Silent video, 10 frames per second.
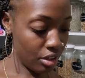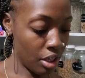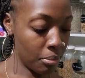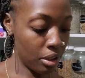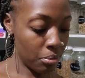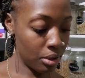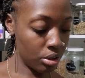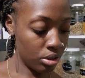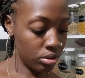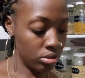Come down,
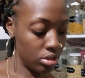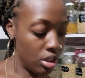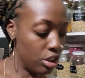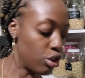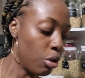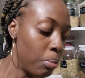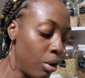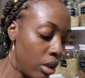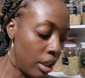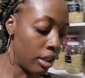Bungo. No. Don't
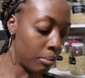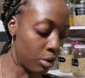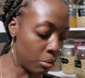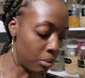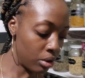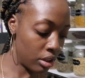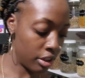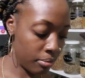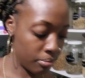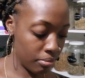pull him. Don't pull
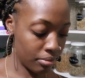him.